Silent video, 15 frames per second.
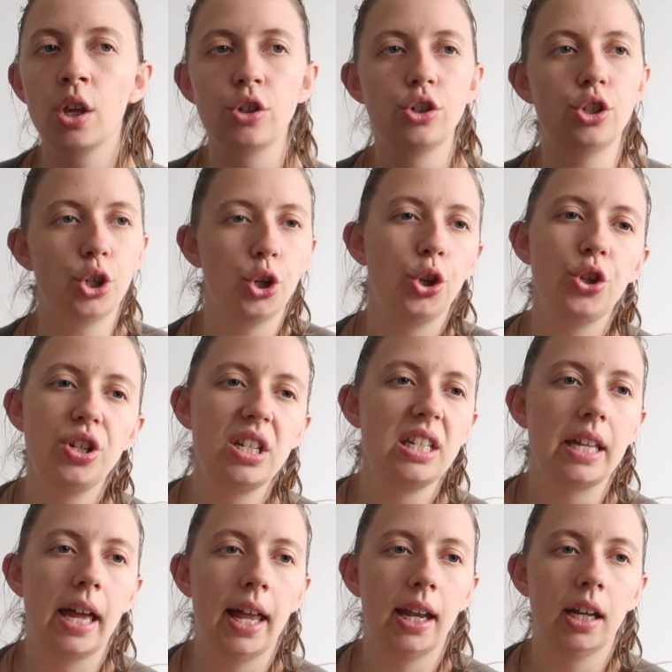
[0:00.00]

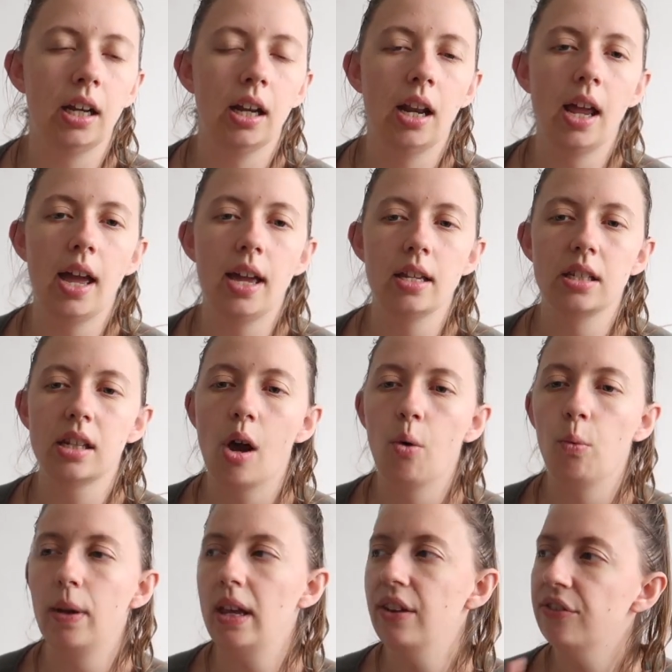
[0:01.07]
secluded in, it's
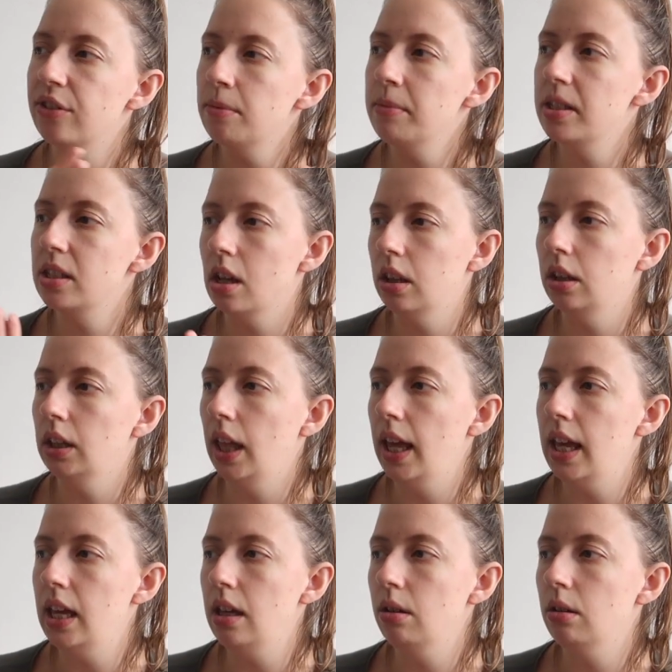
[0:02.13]
away from
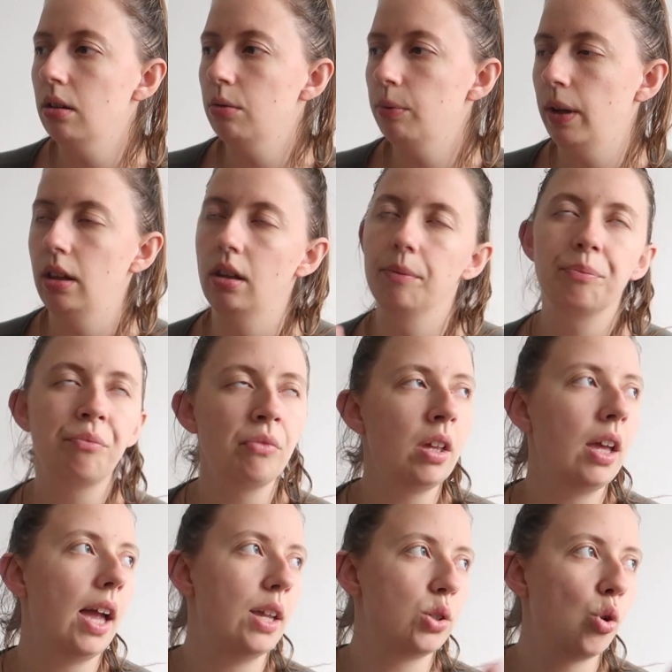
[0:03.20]
sunlight. Well,
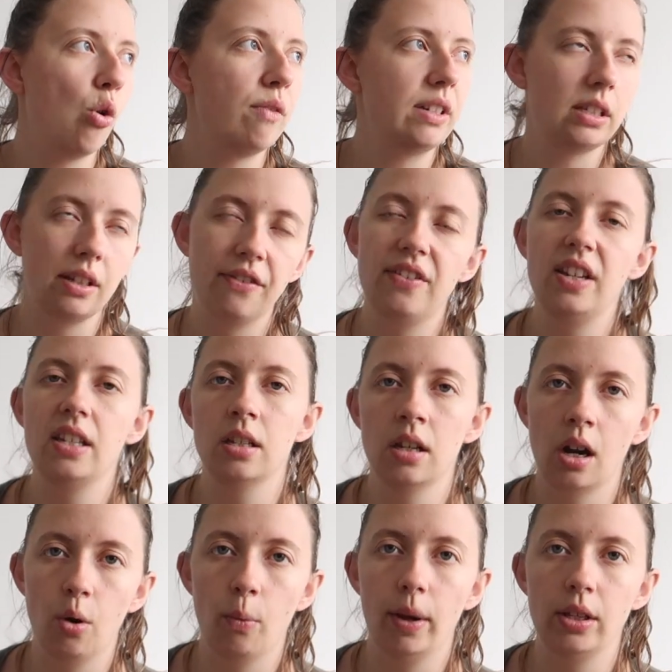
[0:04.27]
it's obviously
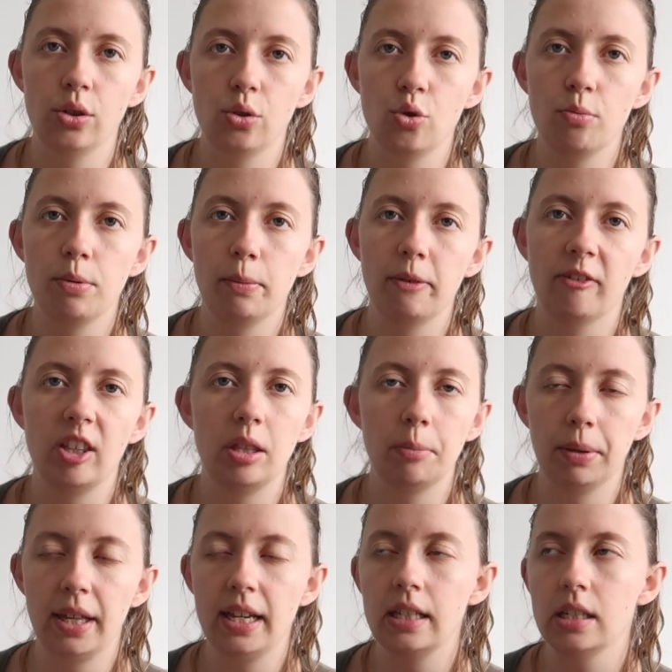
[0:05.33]
facing our window, but we've got the
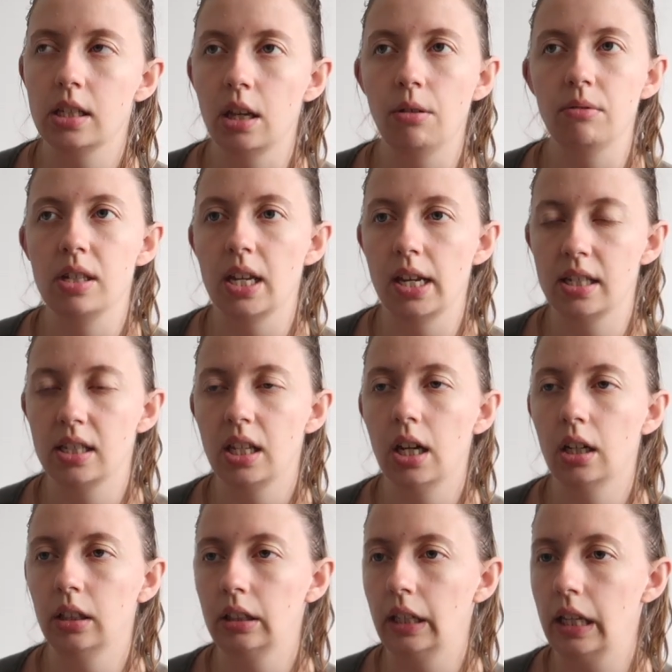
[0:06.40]
blinds down to a
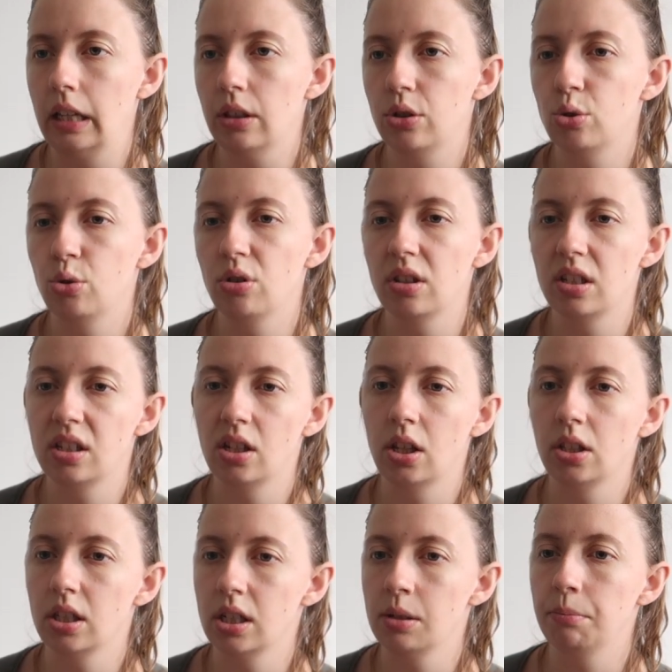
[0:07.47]
certain length so that the
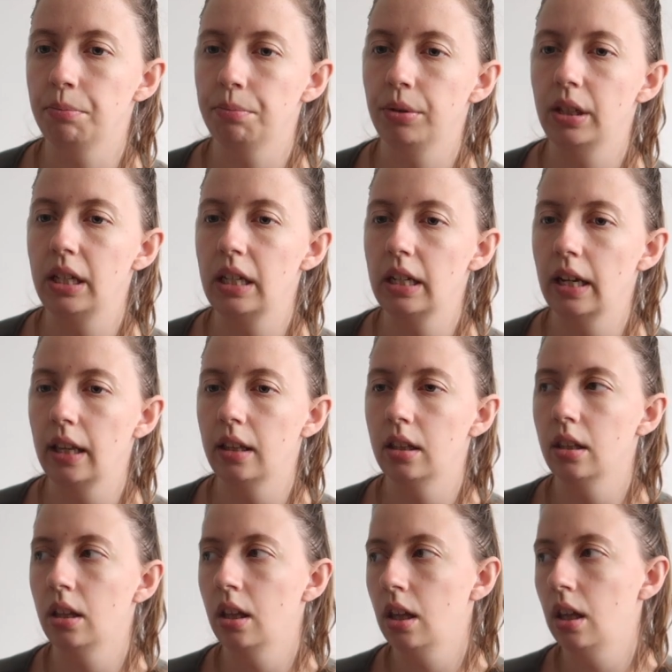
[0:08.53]
sun doesn't blare
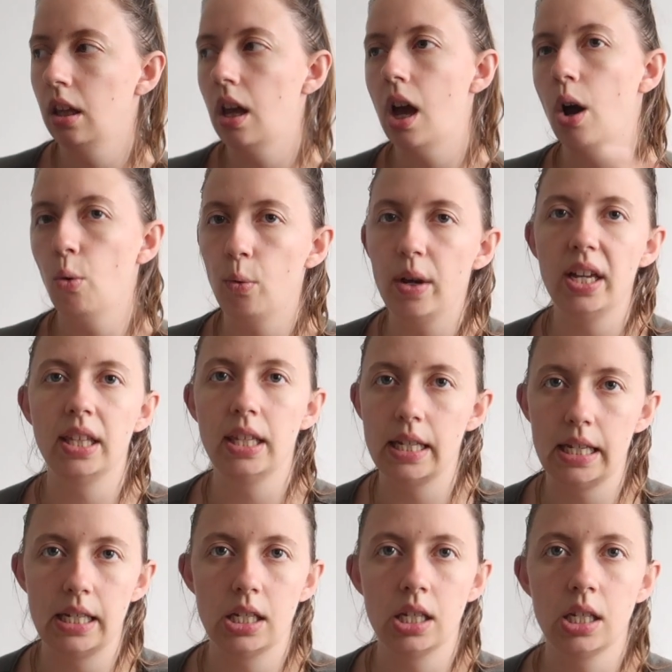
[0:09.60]
in away in the
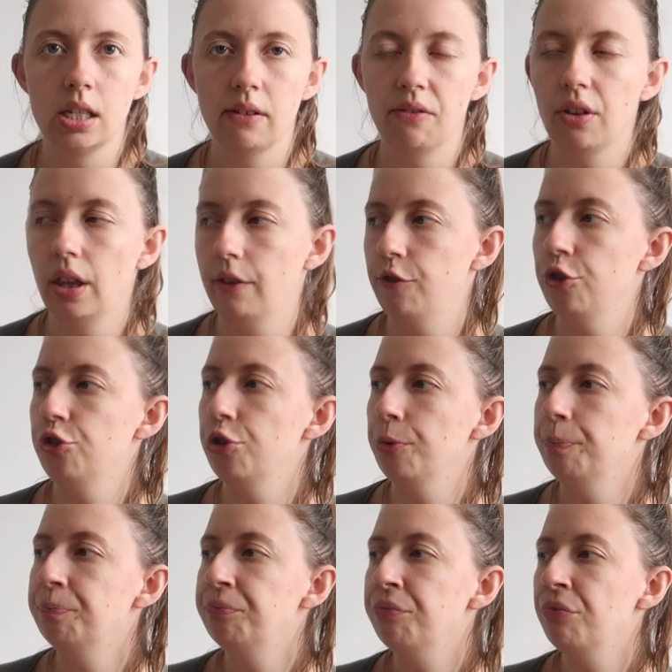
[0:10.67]
distance of the living
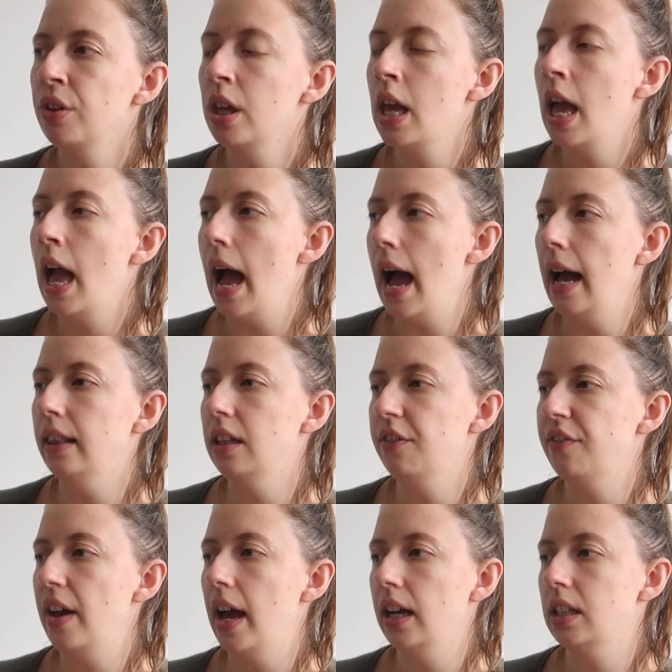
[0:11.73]
room. And the
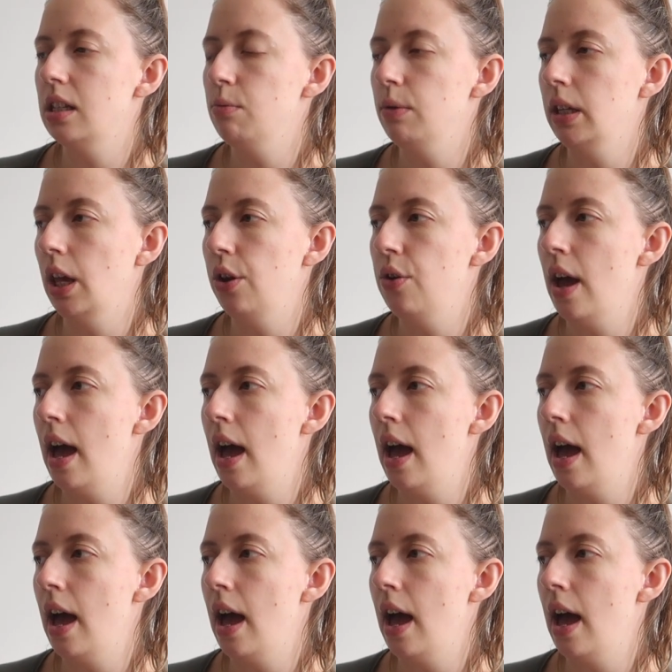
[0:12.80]
fact that we now